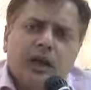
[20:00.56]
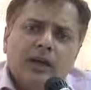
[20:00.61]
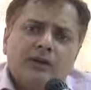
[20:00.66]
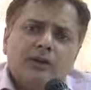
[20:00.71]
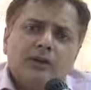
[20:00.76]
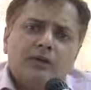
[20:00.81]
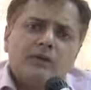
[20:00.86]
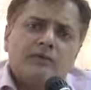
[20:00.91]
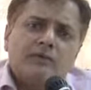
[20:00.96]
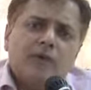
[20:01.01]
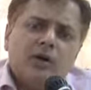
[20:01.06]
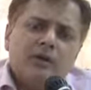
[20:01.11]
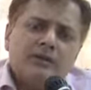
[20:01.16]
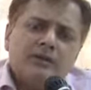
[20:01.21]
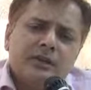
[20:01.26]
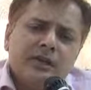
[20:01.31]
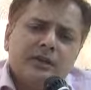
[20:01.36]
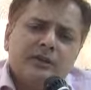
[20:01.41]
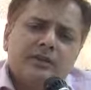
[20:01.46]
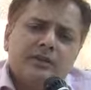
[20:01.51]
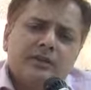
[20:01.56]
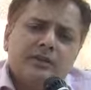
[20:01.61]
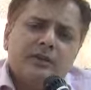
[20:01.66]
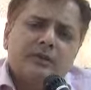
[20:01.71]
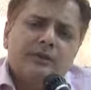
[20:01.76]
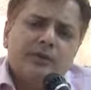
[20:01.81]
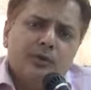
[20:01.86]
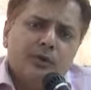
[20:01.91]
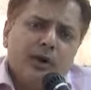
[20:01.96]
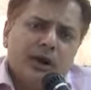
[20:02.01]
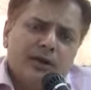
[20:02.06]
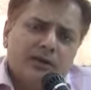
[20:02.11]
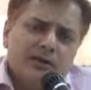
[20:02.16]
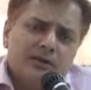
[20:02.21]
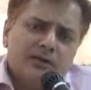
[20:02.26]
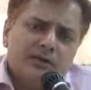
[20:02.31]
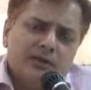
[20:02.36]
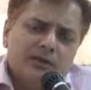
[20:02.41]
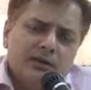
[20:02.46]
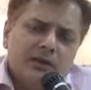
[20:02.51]
accused was centered in few
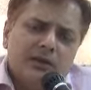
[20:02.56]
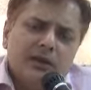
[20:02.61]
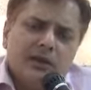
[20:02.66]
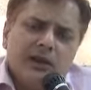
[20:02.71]
hands.